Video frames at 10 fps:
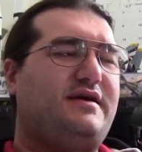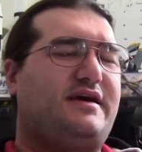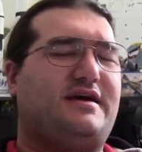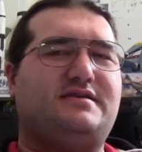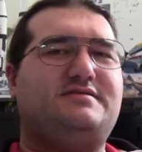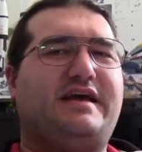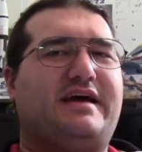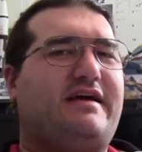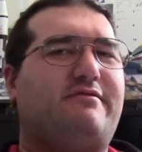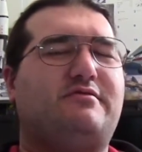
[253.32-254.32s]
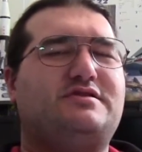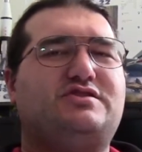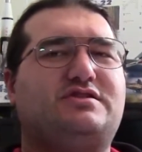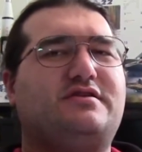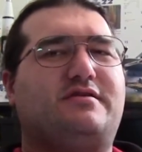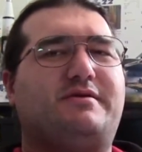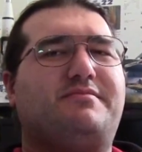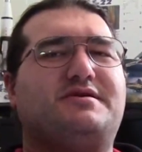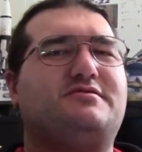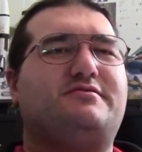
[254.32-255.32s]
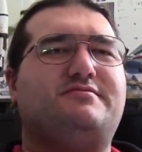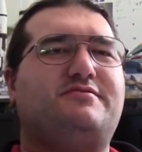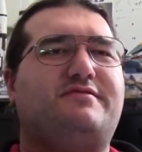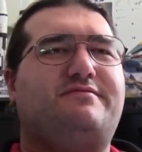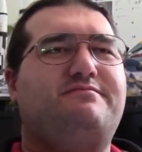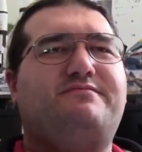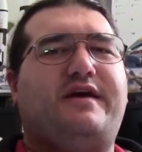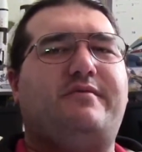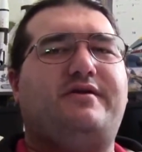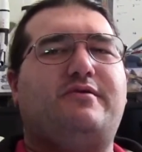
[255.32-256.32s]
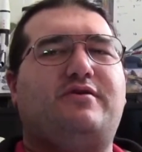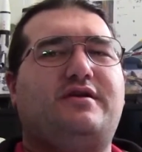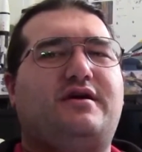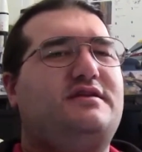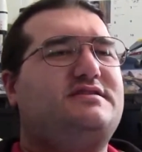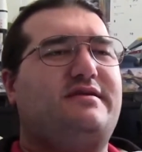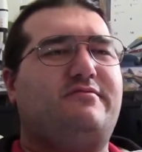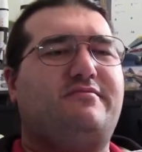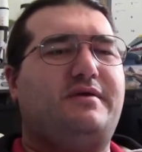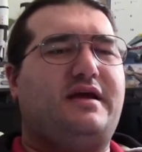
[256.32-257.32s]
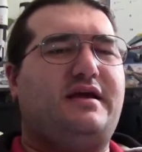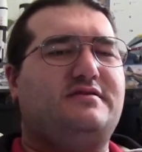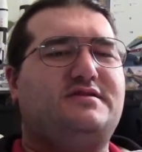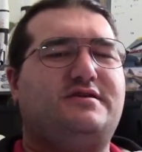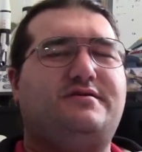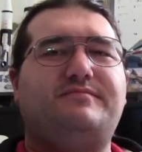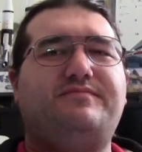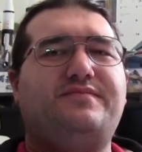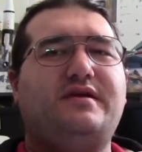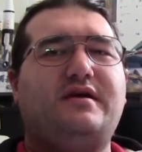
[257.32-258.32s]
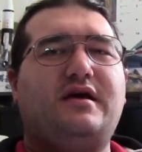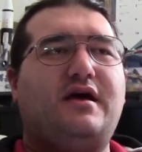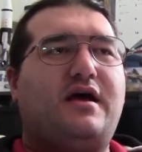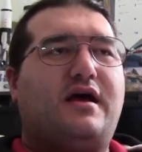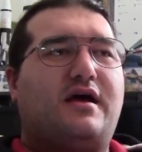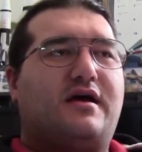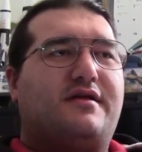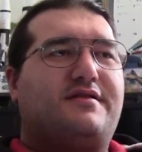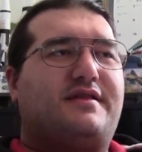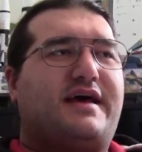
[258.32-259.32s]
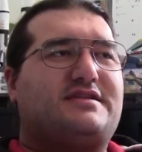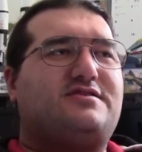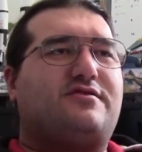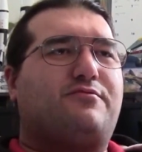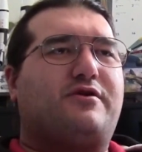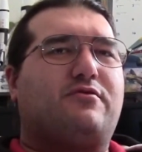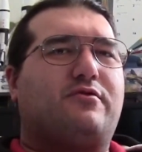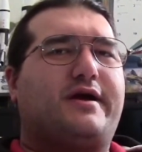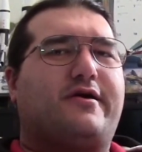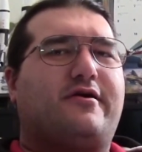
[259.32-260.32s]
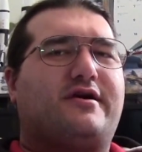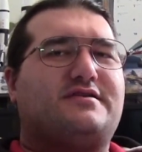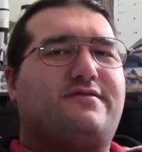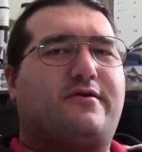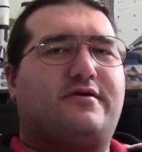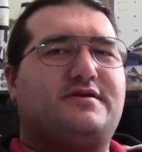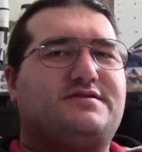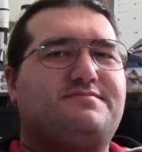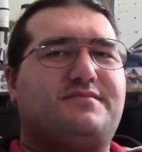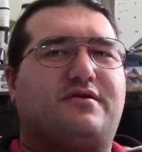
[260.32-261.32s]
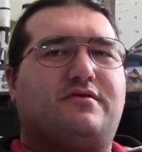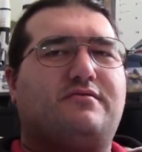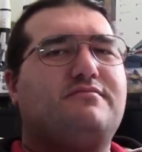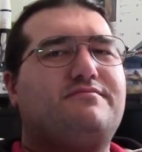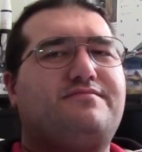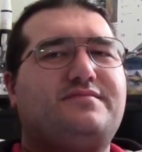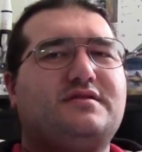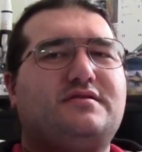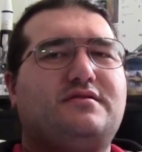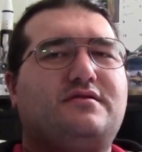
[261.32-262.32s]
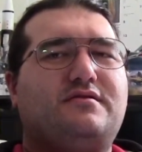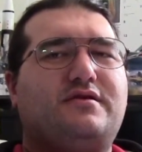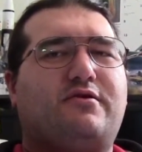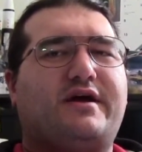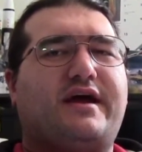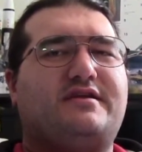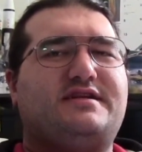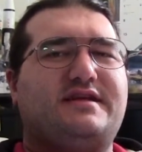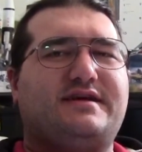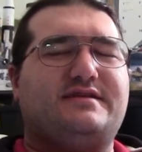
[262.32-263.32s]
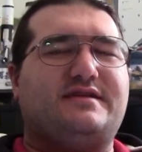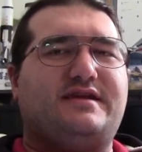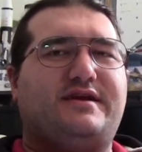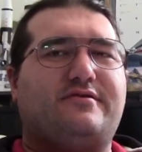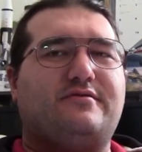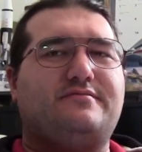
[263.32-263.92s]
as yeah, everyone's just going to be busy with family and whatnot. Same with me. So that's sort of where we are as far as going out to the end of the year.